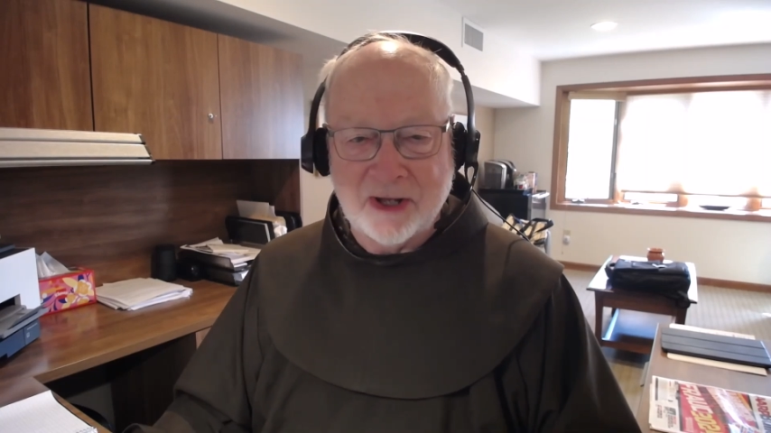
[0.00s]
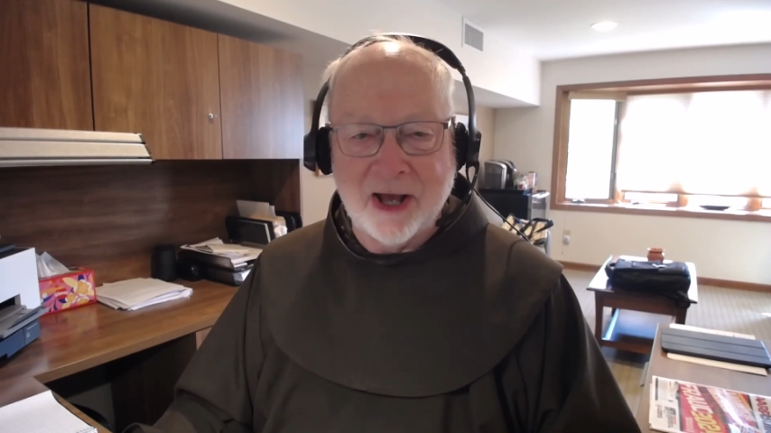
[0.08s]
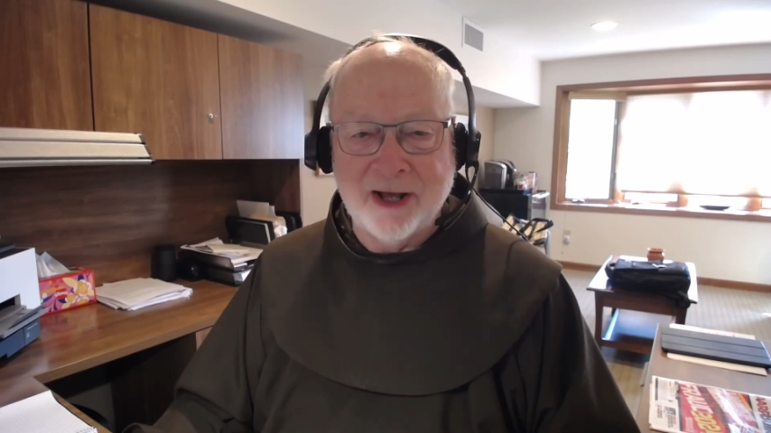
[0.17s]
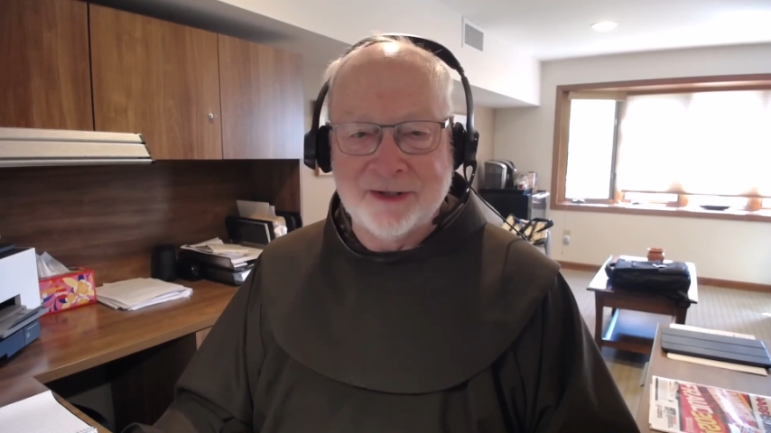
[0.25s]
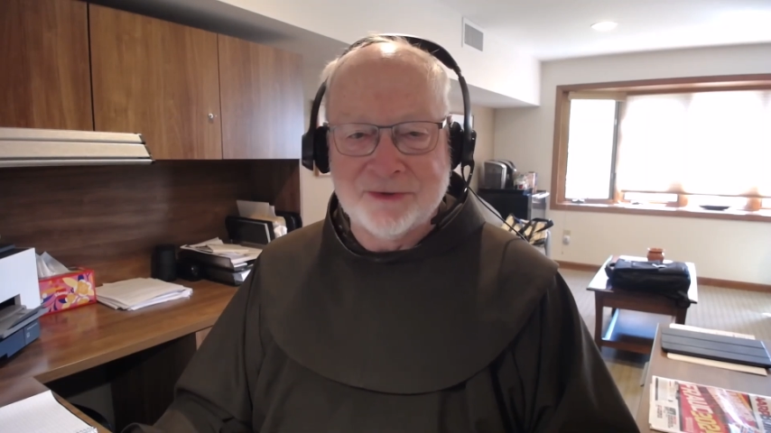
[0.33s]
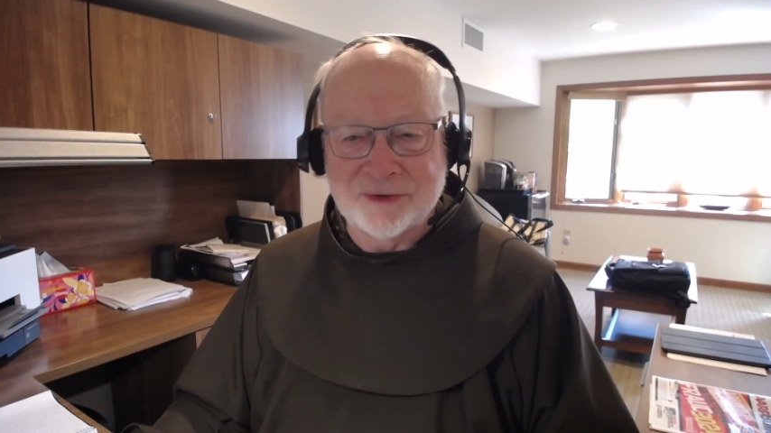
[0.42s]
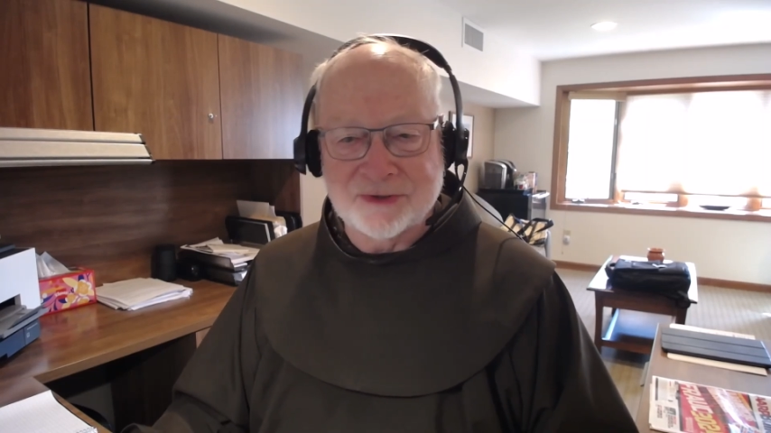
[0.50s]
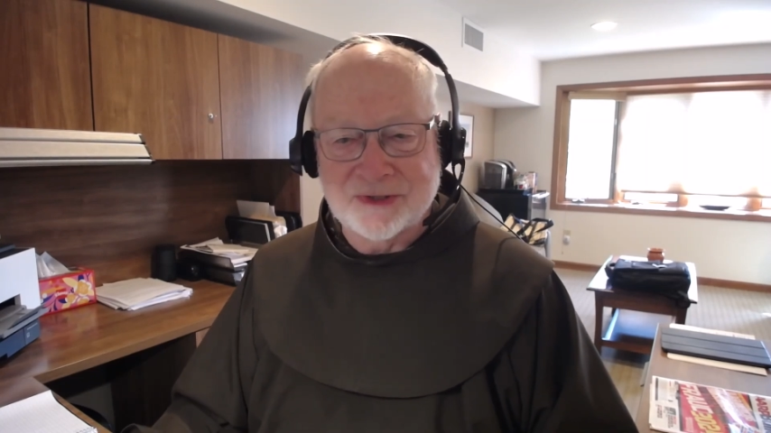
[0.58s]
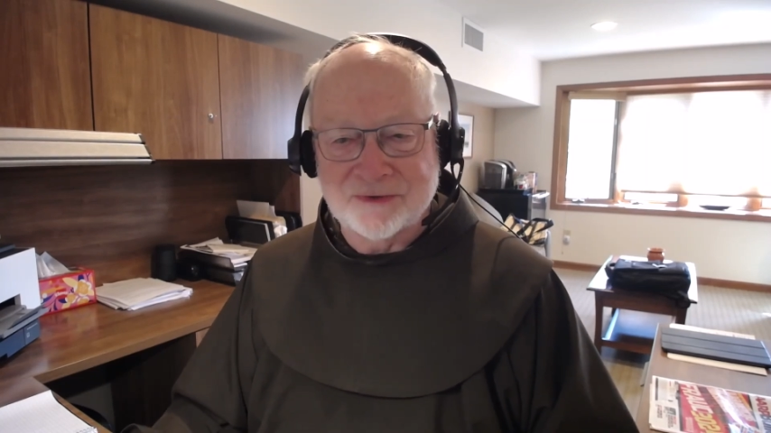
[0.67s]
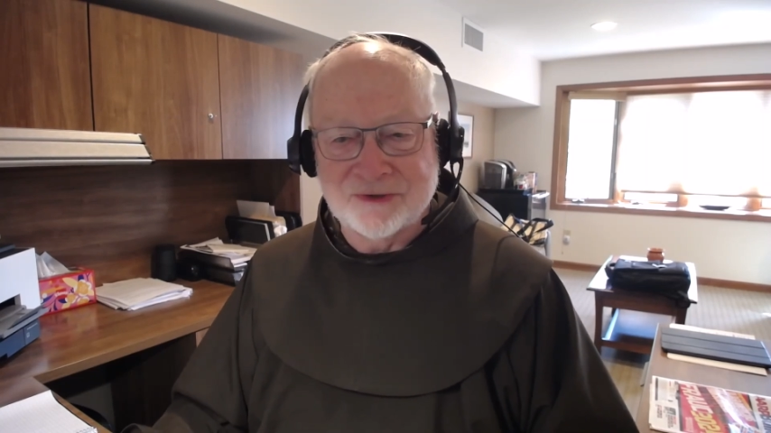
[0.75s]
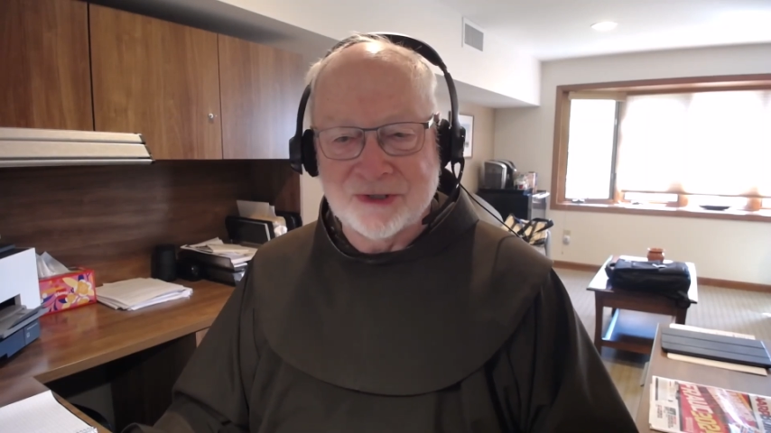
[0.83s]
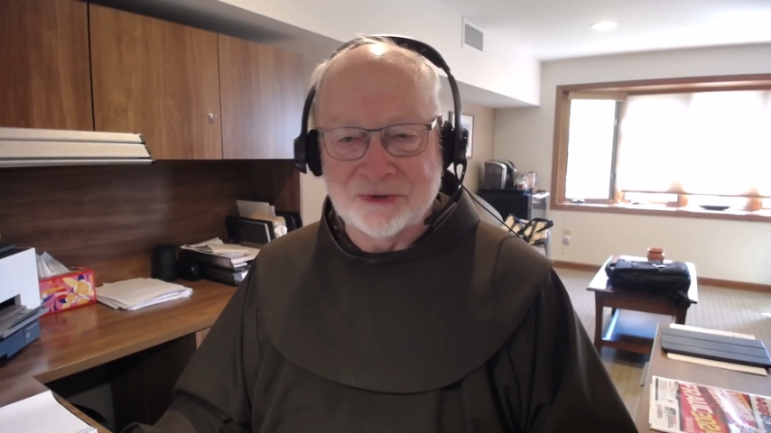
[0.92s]

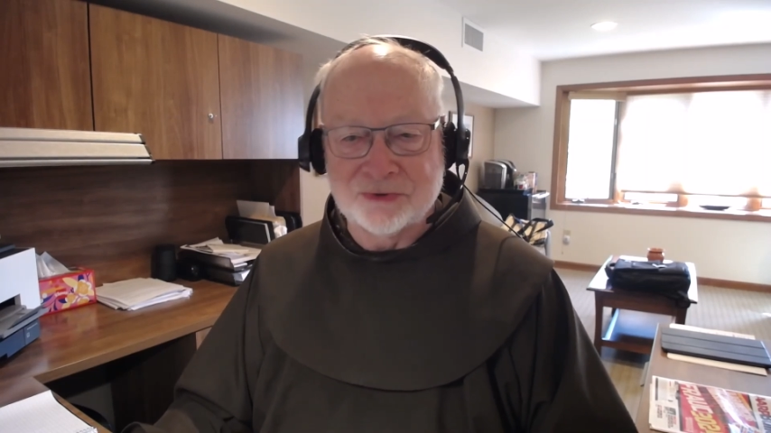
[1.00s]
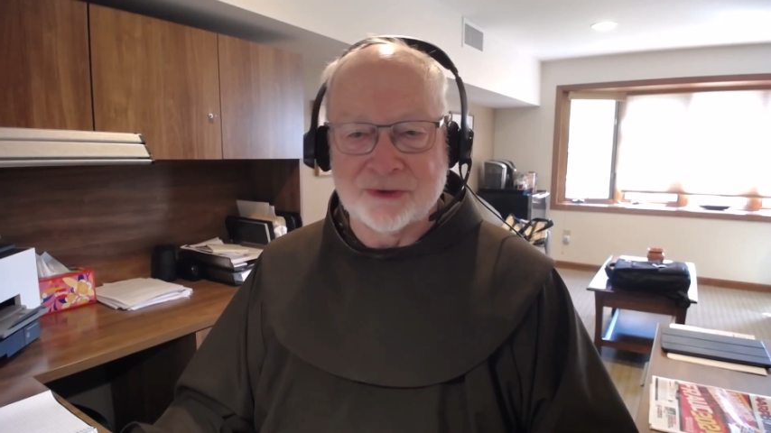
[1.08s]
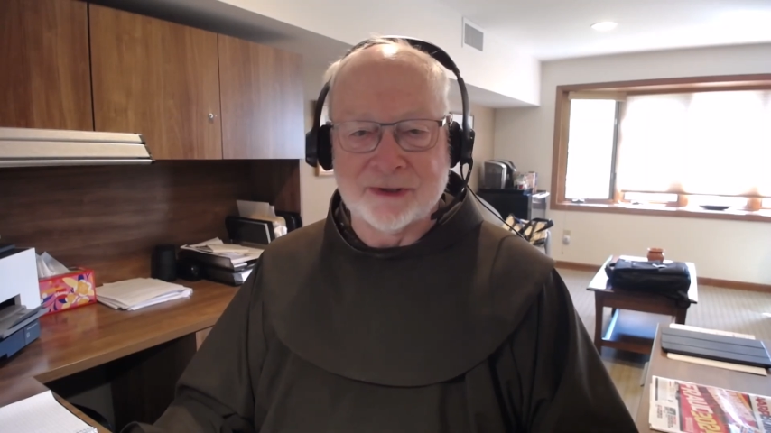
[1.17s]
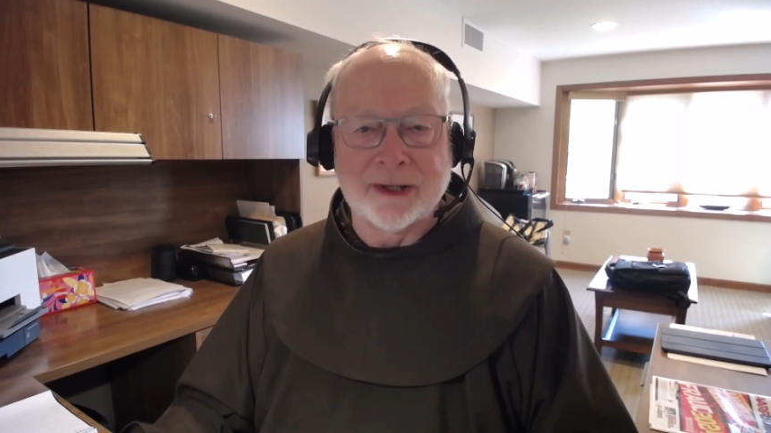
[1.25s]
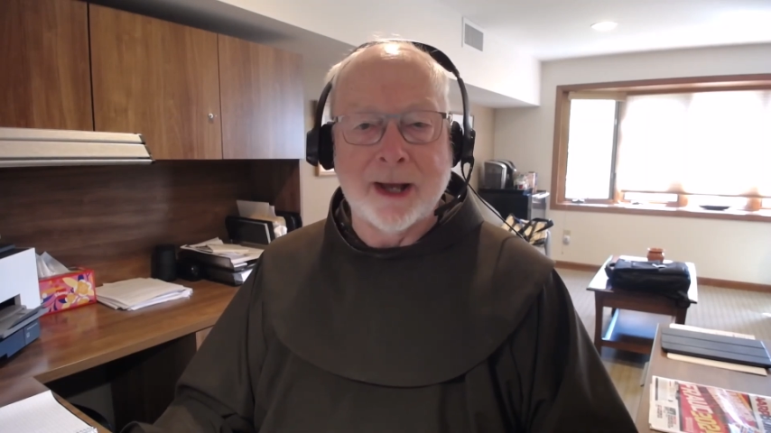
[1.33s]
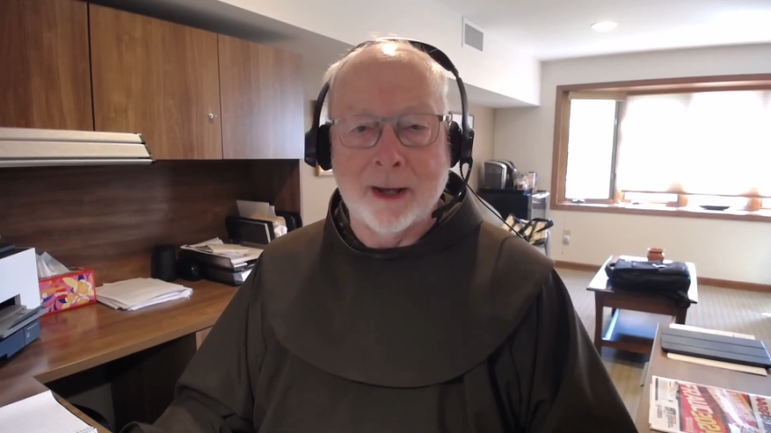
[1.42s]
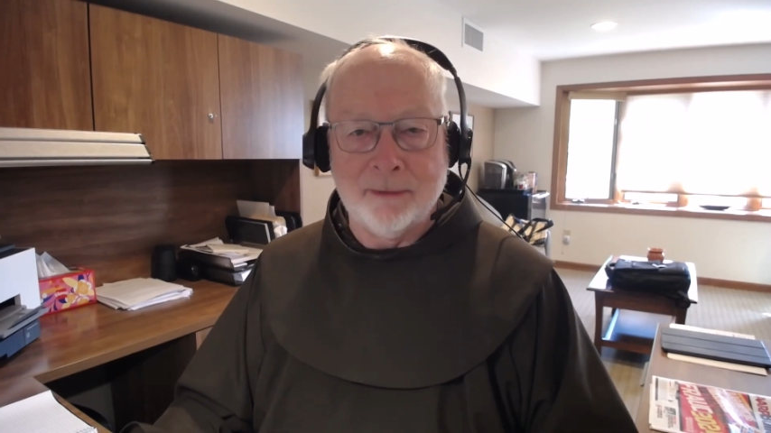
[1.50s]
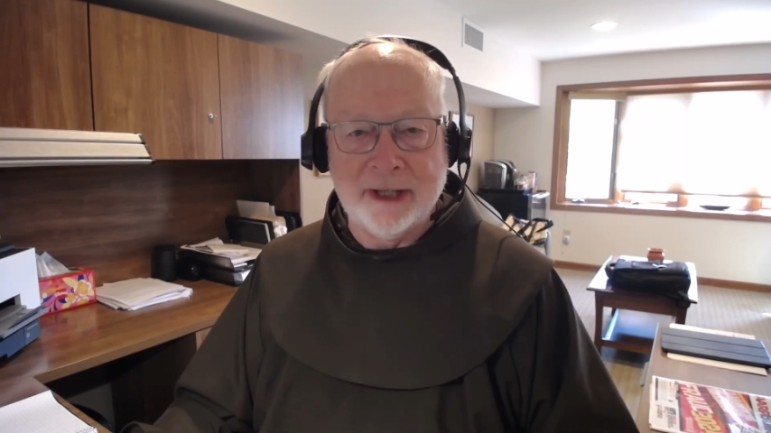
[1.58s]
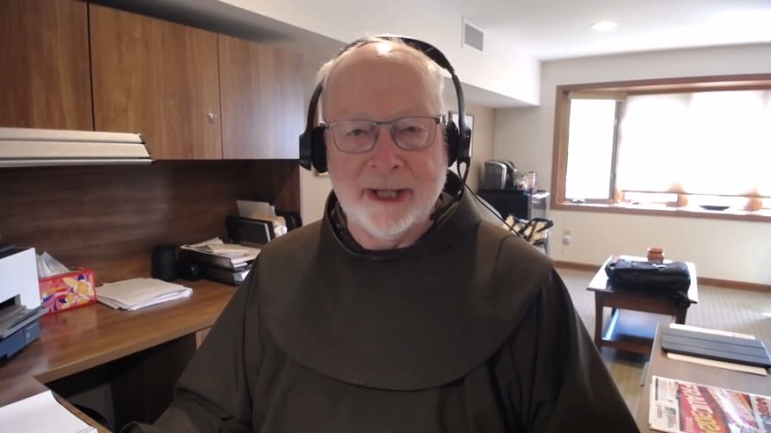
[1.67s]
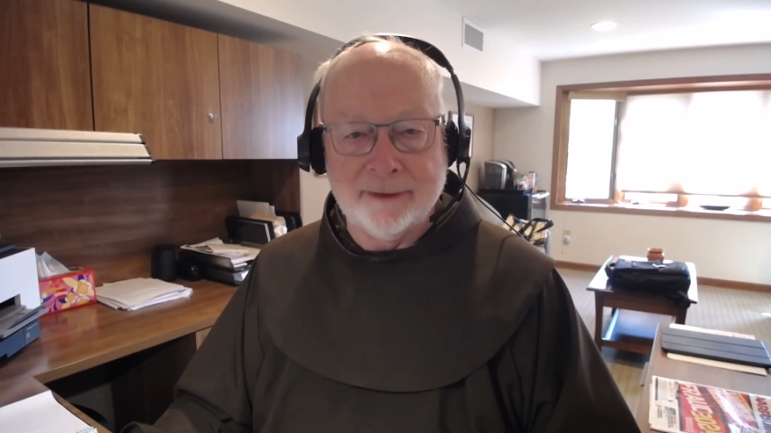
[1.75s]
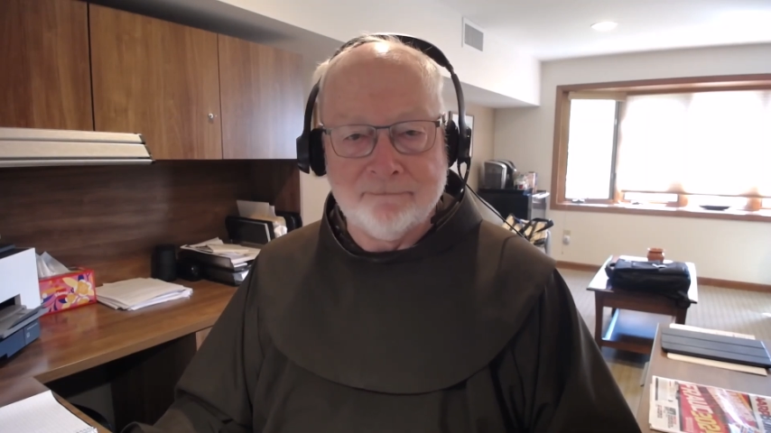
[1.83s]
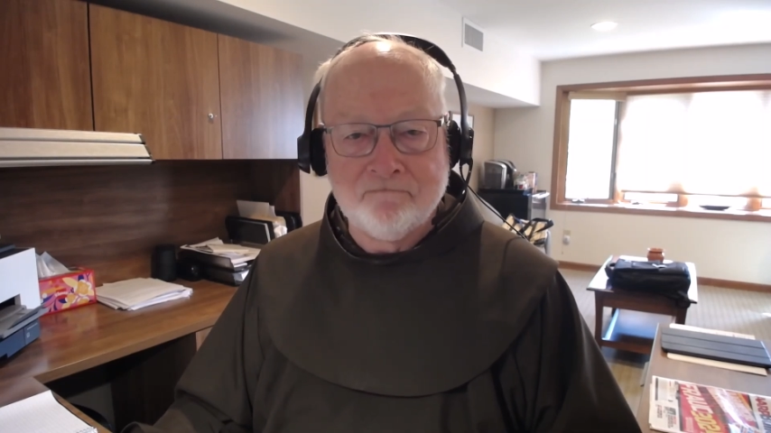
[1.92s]
hundreds of children come
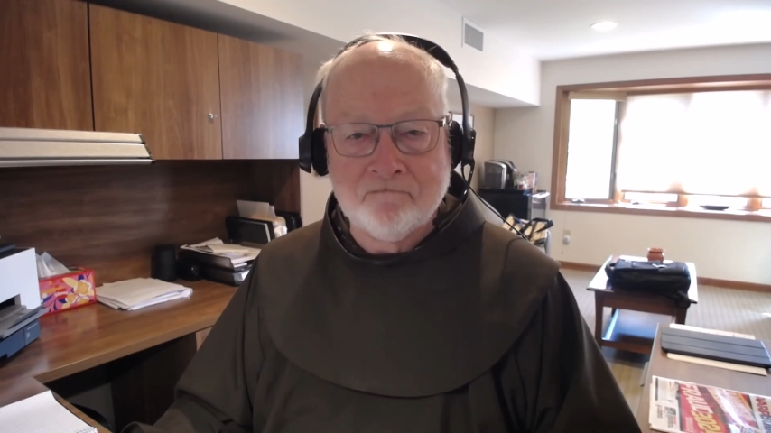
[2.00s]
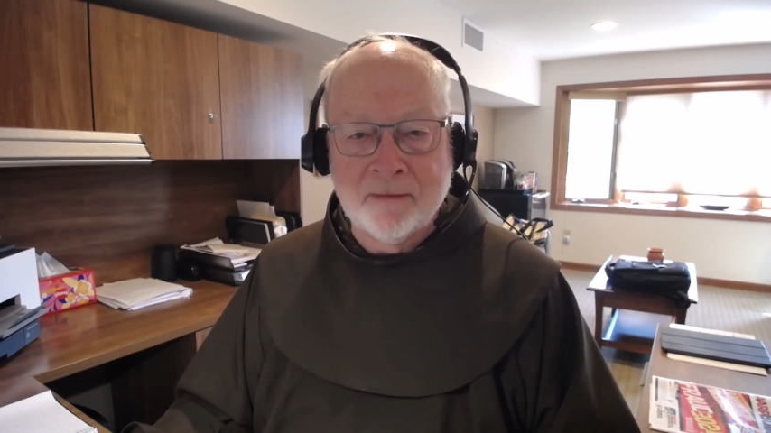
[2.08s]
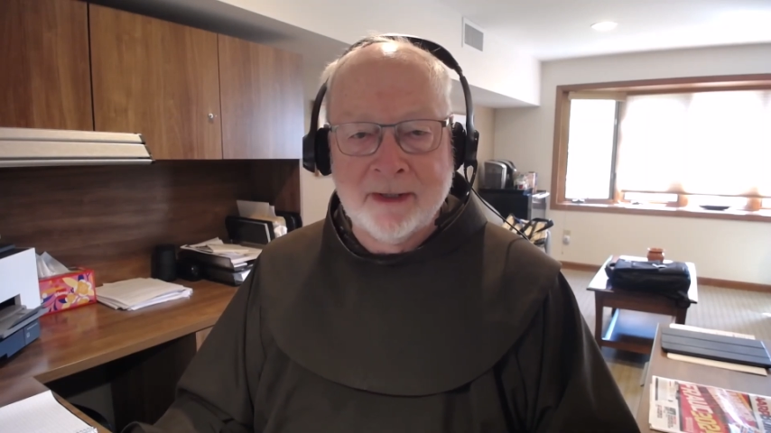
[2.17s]
in